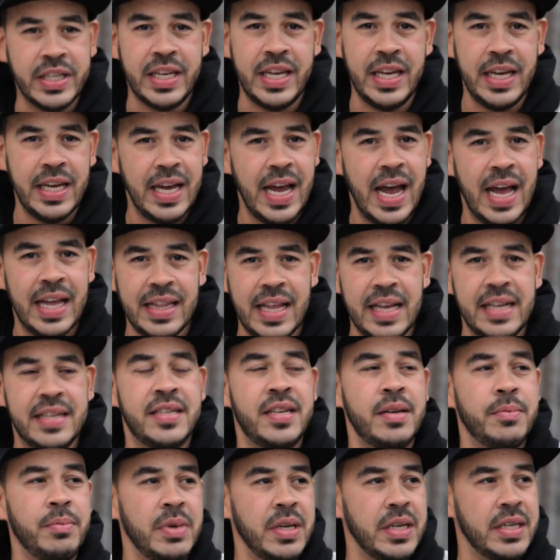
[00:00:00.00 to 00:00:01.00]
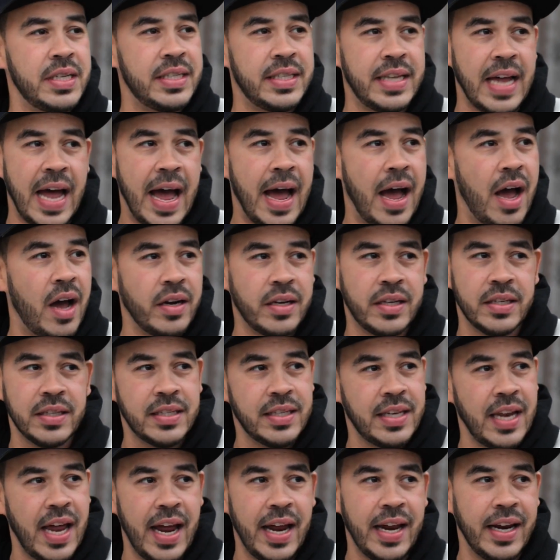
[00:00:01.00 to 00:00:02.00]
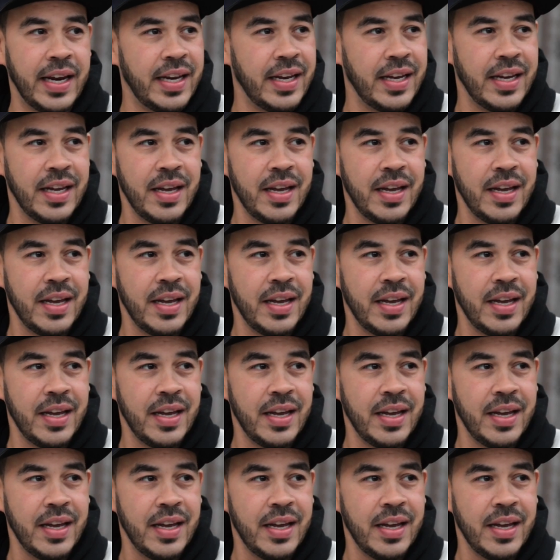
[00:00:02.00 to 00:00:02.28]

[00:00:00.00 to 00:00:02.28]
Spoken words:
Key had that similar style, just like